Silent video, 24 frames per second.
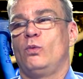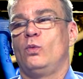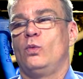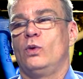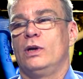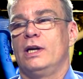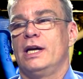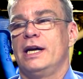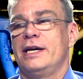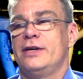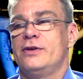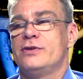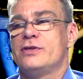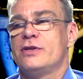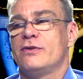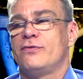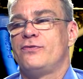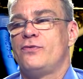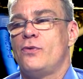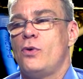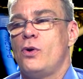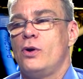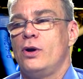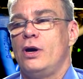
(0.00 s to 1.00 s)
What I use it
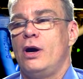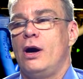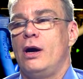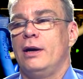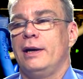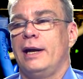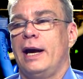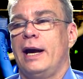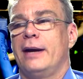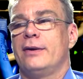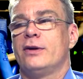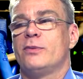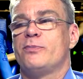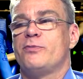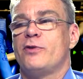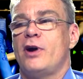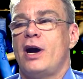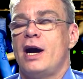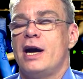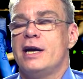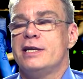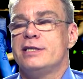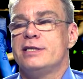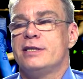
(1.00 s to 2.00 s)
for on
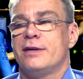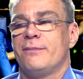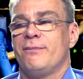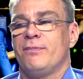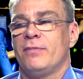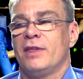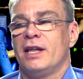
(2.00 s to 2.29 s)
enterprise